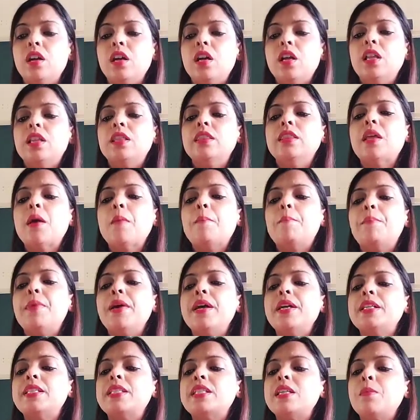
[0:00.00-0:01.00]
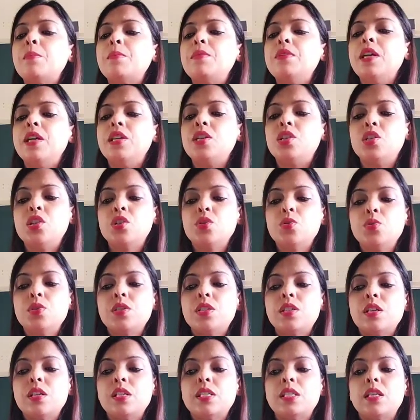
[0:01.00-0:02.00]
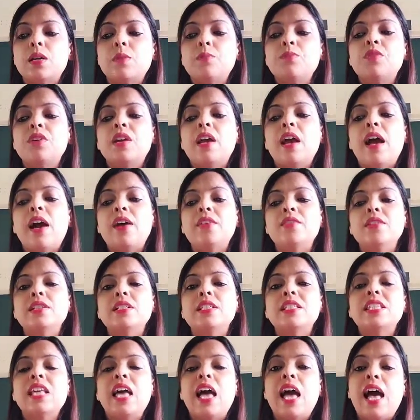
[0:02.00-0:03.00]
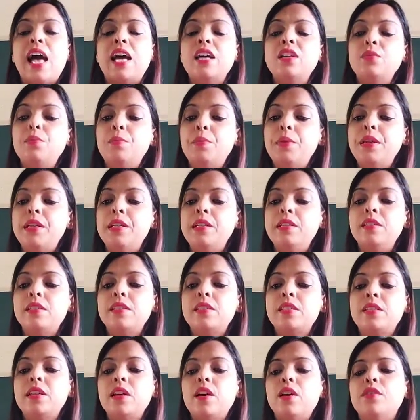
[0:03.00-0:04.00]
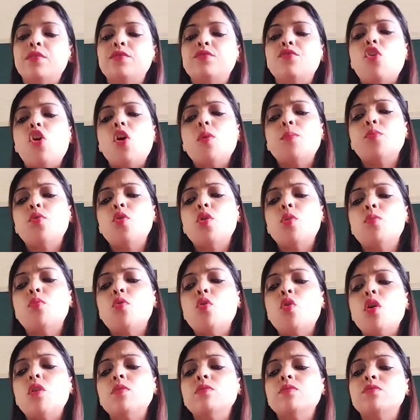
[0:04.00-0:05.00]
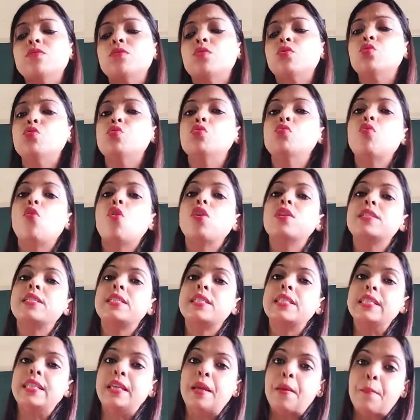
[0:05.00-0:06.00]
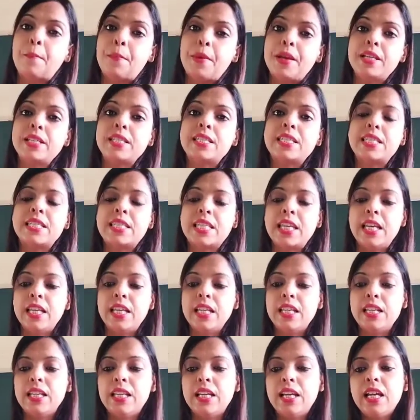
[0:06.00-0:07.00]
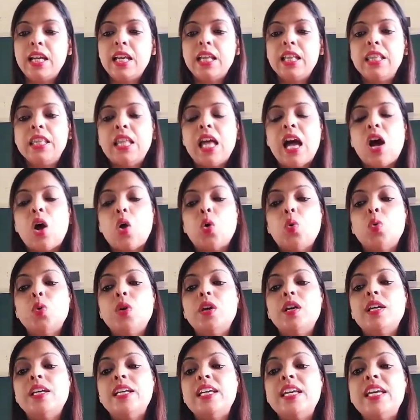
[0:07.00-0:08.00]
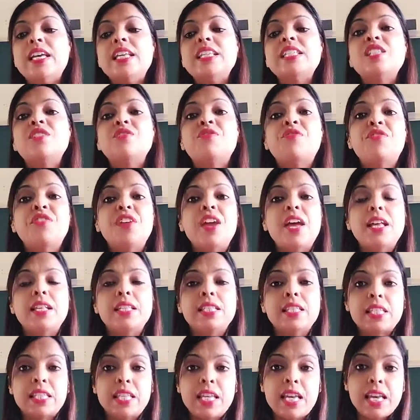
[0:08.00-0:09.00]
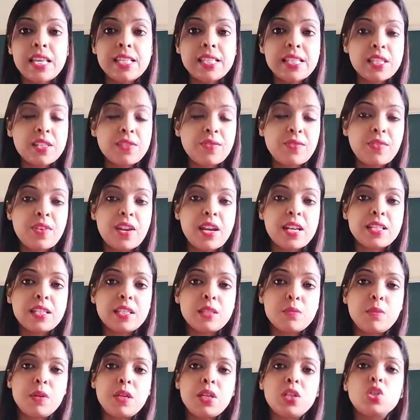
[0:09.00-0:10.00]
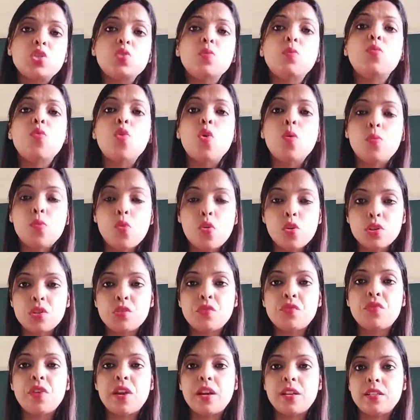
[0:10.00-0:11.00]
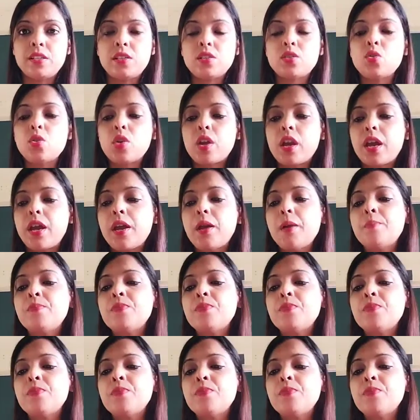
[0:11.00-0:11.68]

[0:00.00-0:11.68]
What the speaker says: They picked some lettuce, some carrots and beans for Bobo, who was sleeping still. Now, his friends means Bobo's friends, okay?